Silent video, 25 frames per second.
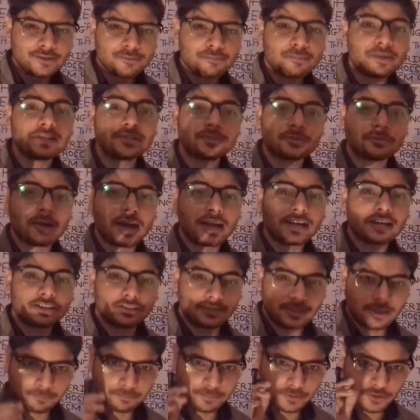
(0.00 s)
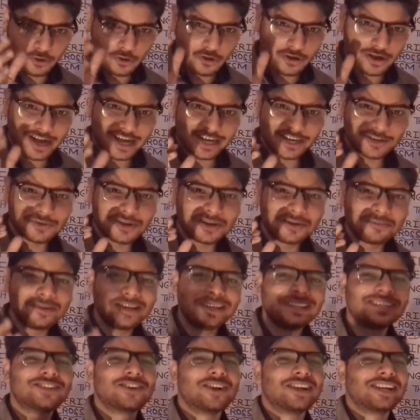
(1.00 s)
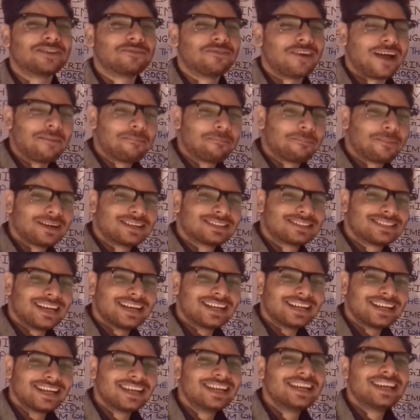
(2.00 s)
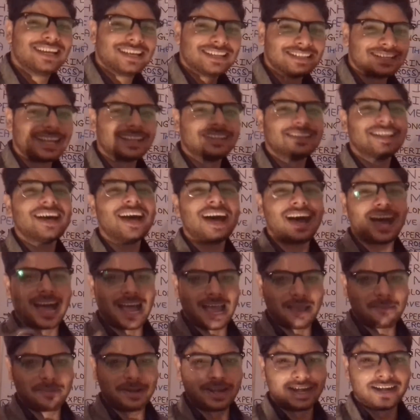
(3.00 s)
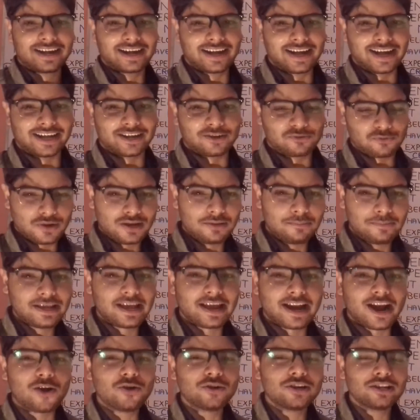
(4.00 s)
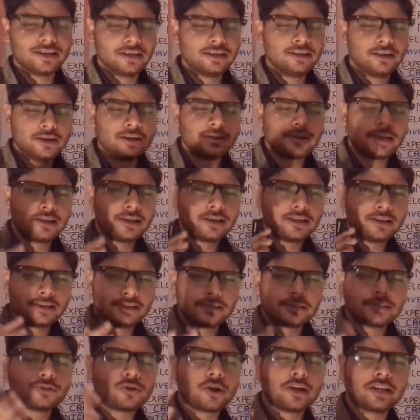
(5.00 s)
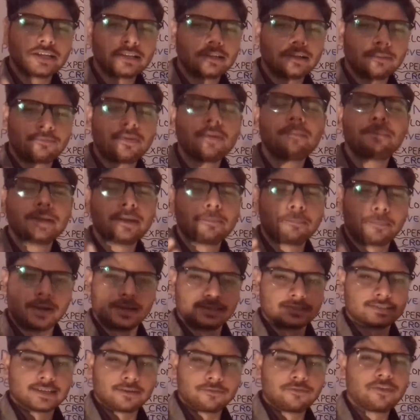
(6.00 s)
Means what? The pure red will be 25%. Then the hybrid red will be around 50%.